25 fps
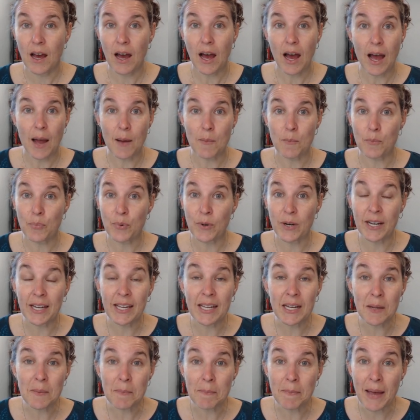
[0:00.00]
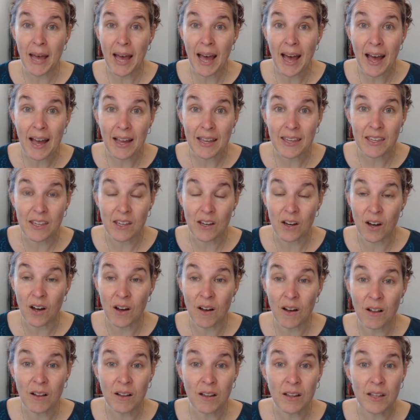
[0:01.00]
I'm bringing it back,
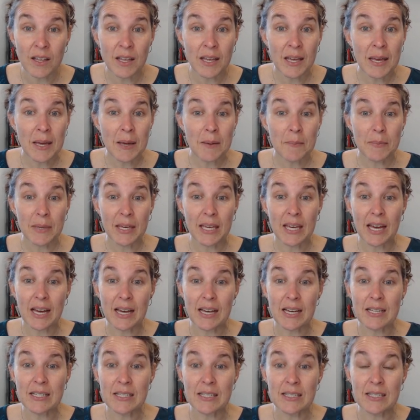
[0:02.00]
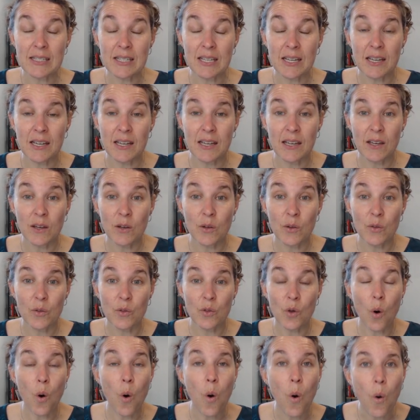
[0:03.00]
y'all, because
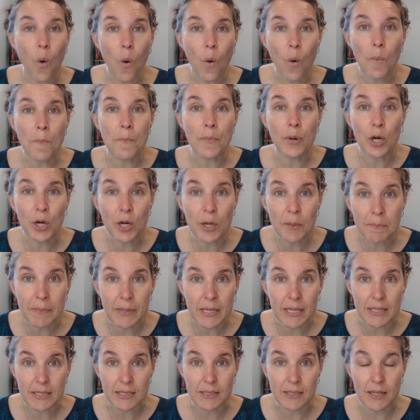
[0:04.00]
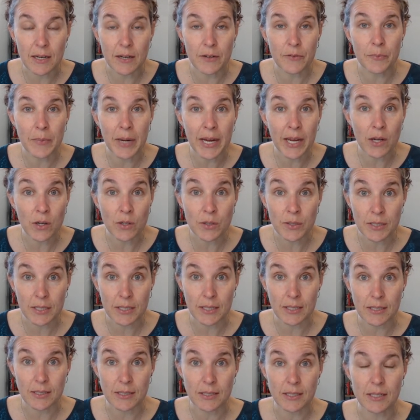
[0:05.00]
the whole purpose of
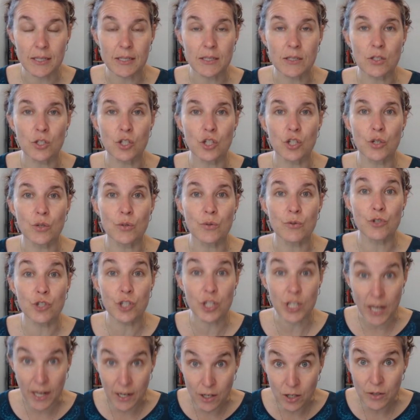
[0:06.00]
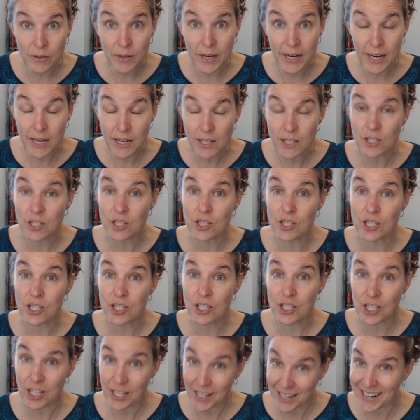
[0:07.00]
meiosis is to generate
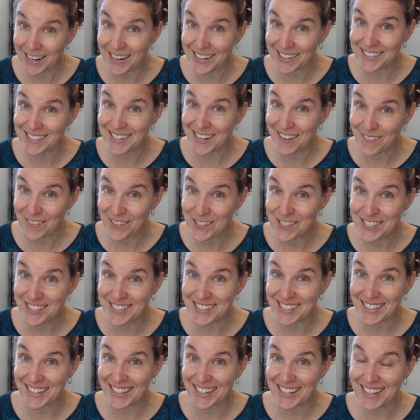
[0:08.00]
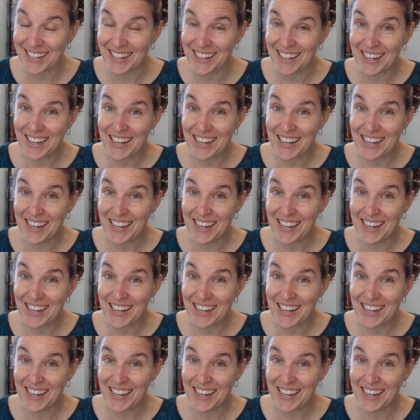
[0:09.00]
genetic diversity